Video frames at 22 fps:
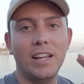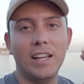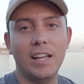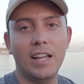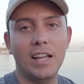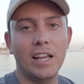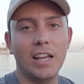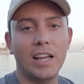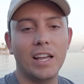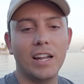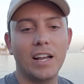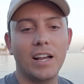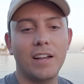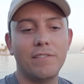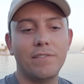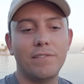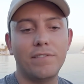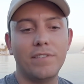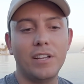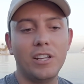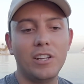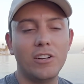And I
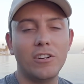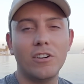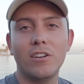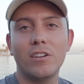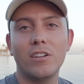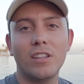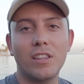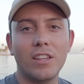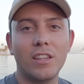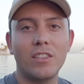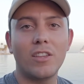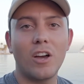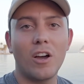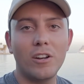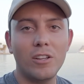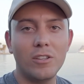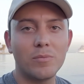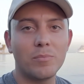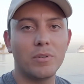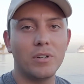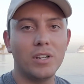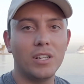figured that the audio
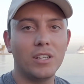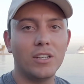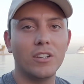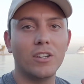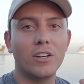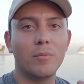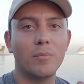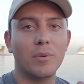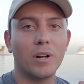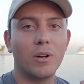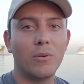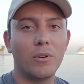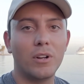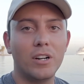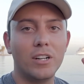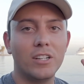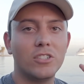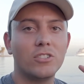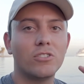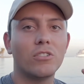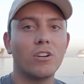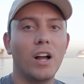is pretty good, but I wanted
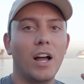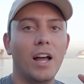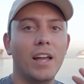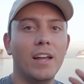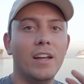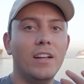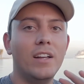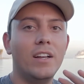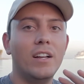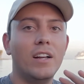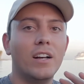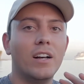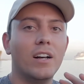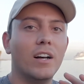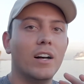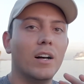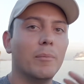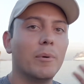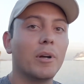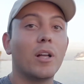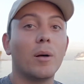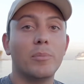to try
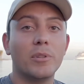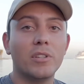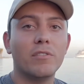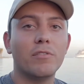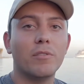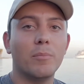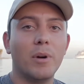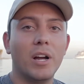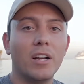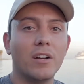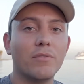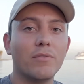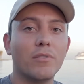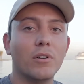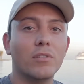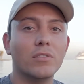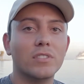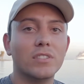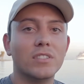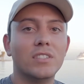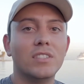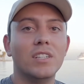a couple different
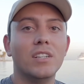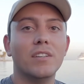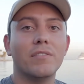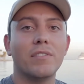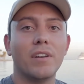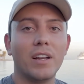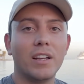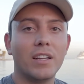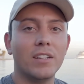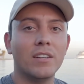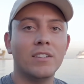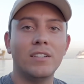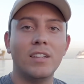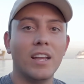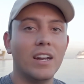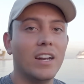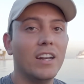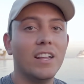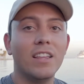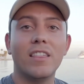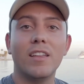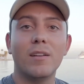microphones and see if I could get
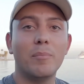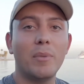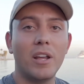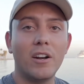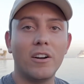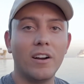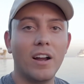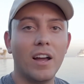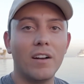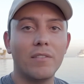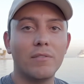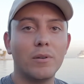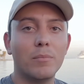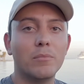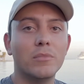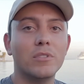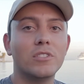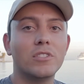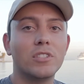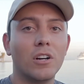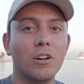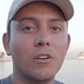anything better out of them.
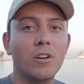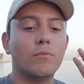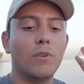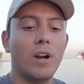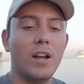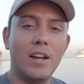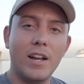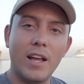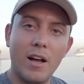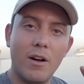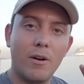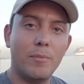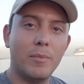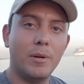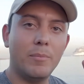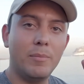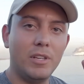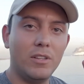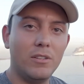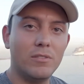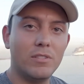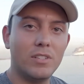So right now I'm going to
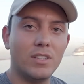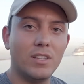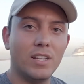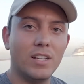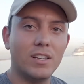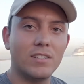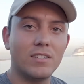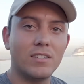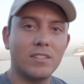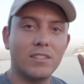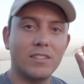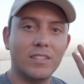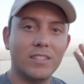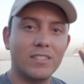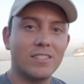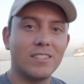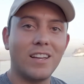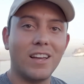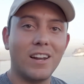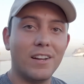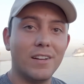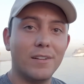be using this, and this is
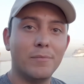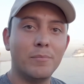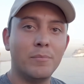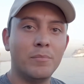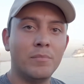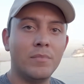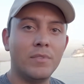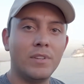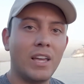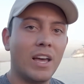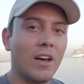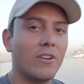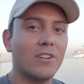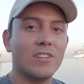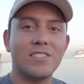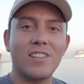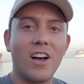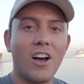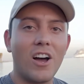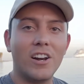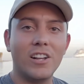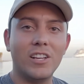going to count as
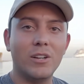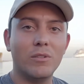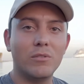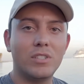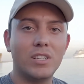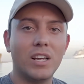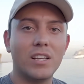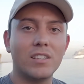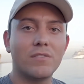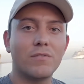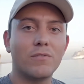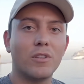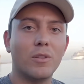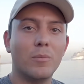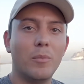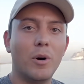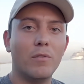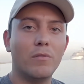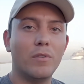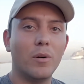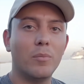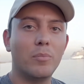the audio test for the
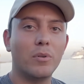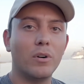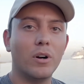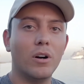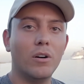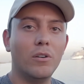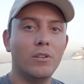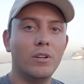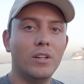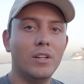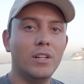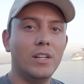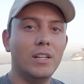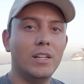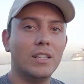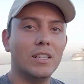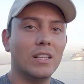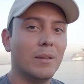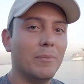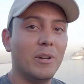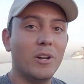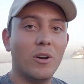Movo Pro.
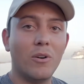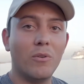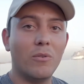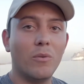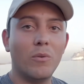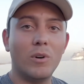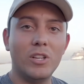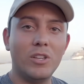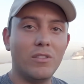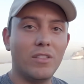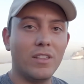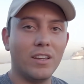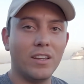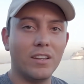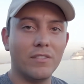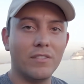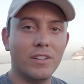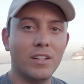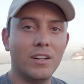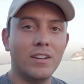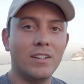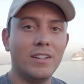Let me know what you think of
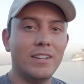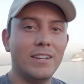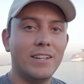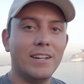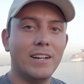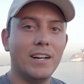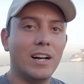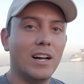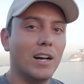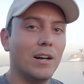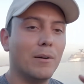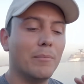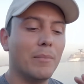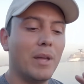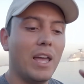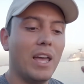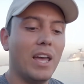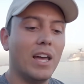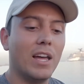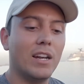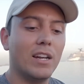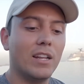it.
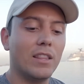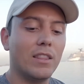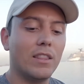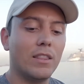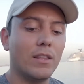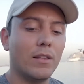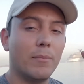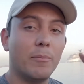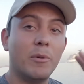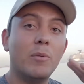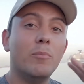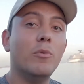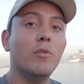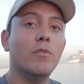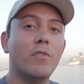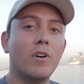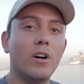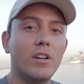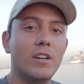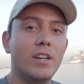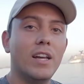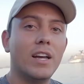And I'm going to move
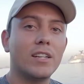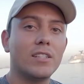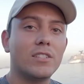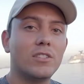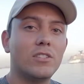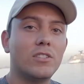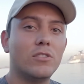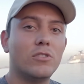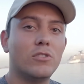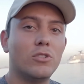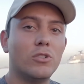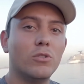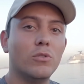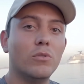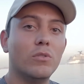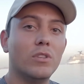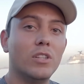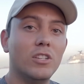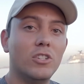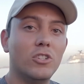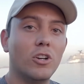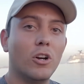on next to
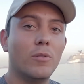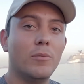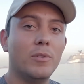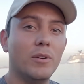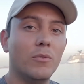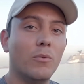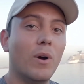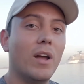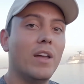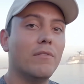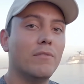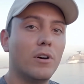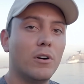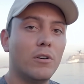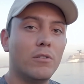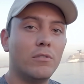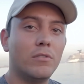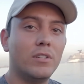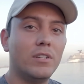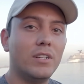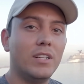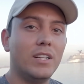the Joby Wavo
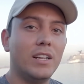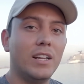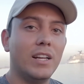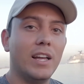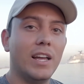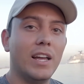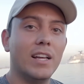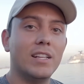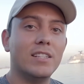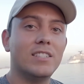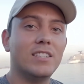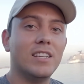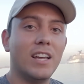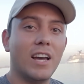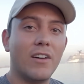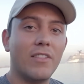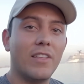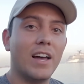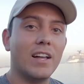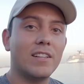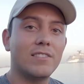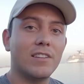and see how
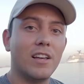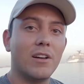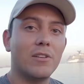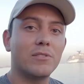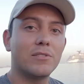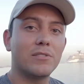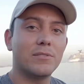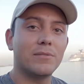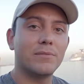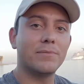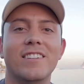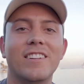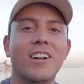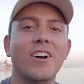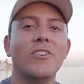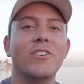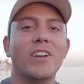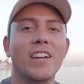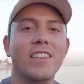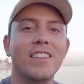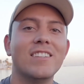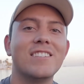that sounds.
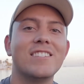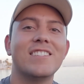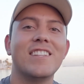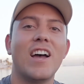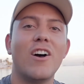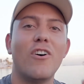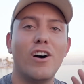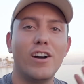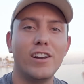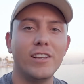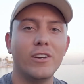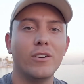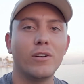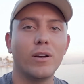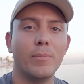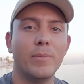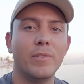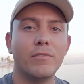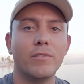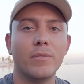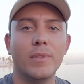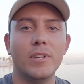Okay, this is now audio
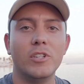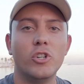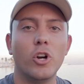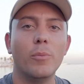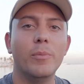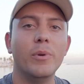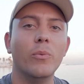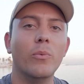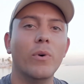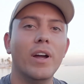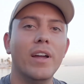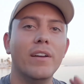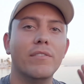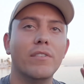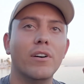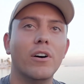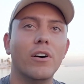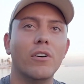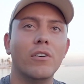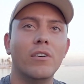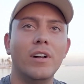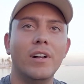coming from the Joby
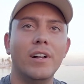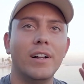Wavo.